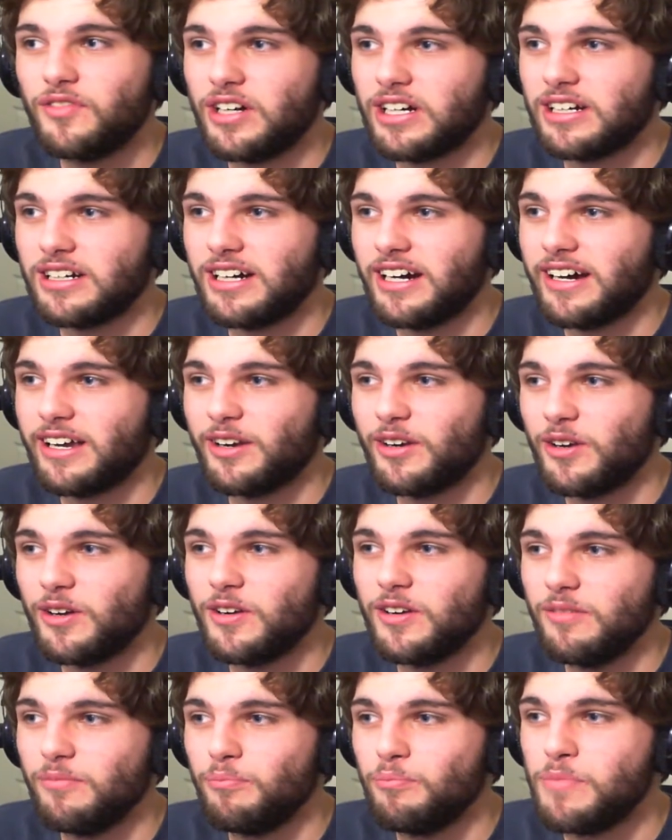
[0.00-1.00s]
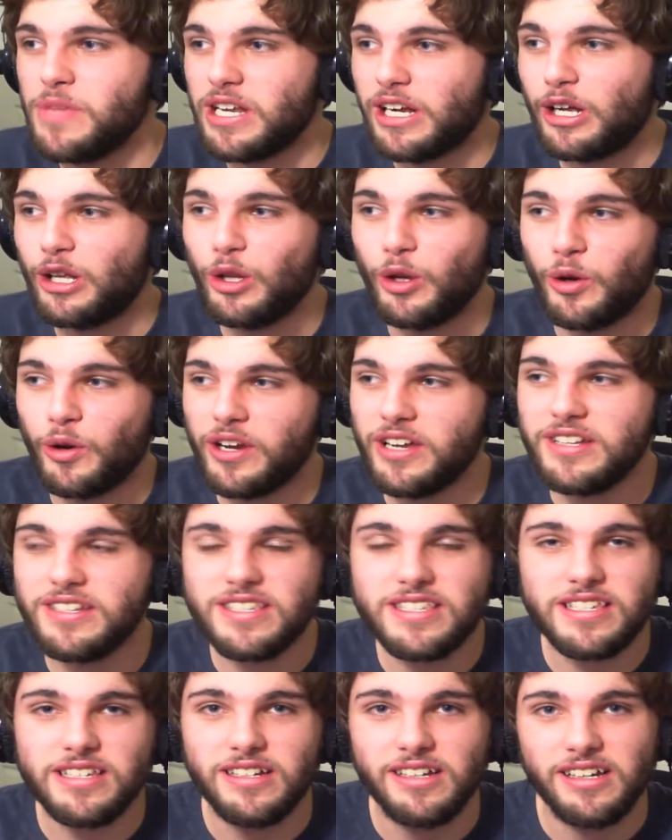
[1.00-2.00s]
I don't know, midichlorians,
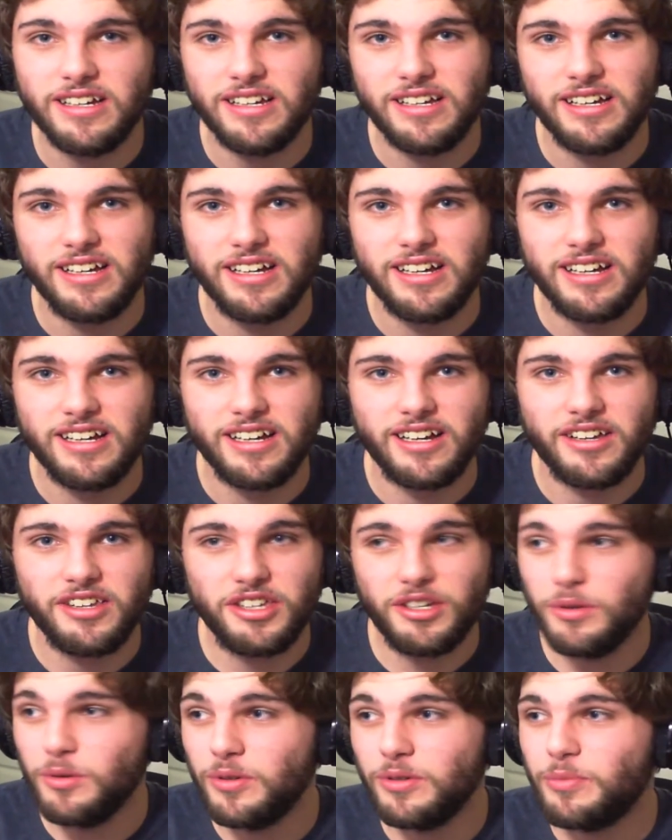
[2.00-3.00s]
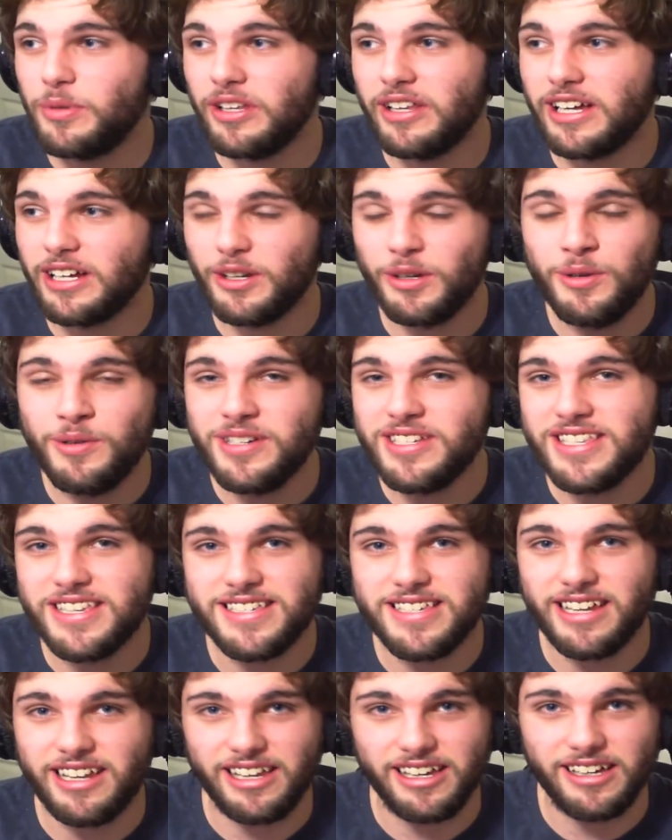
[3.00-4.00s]
you would be like, who is this
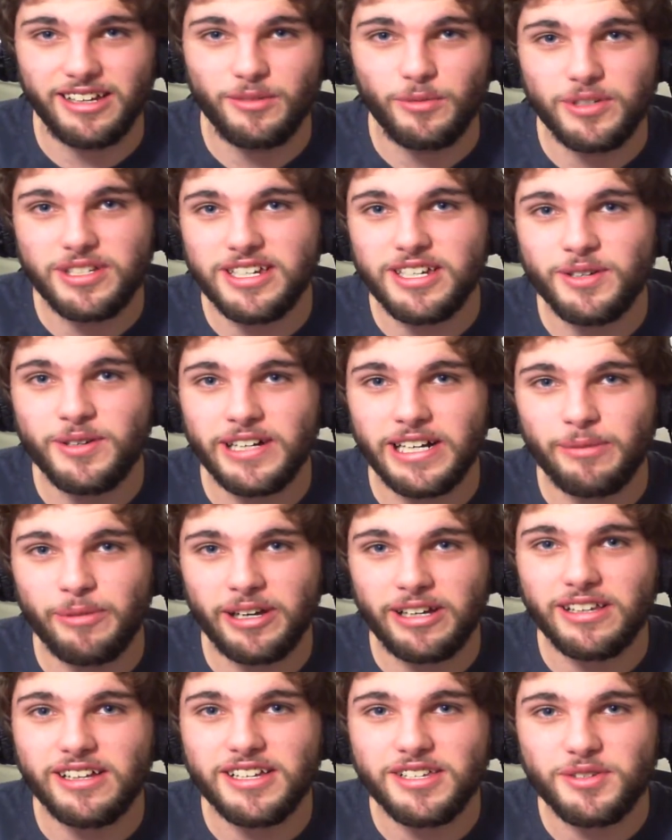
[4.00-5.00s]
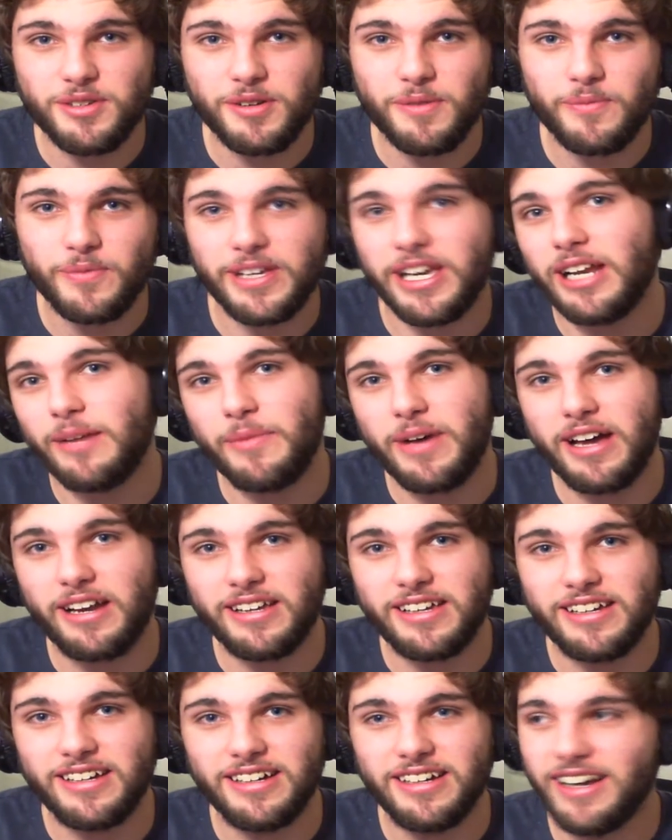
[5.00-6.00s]
idiot? What's he doing in my classroom? Get him out of here.